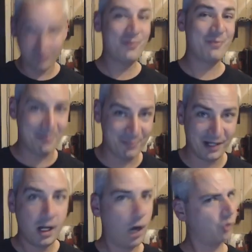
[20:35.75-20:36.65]

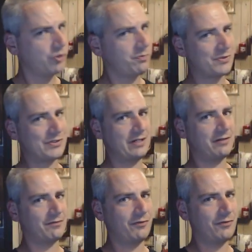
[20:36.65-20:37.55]
remember. Octopussy,
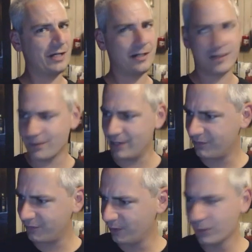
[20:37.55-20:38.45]
really a great
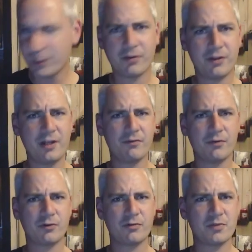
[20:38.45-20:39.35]
film. What do you think of
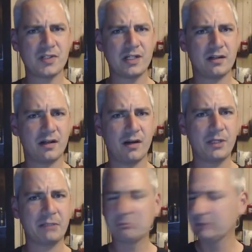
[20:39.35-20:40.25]
Octopussy? I
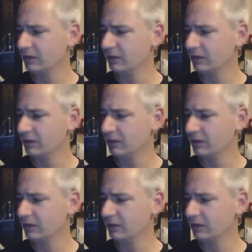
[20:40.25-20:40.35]
mean,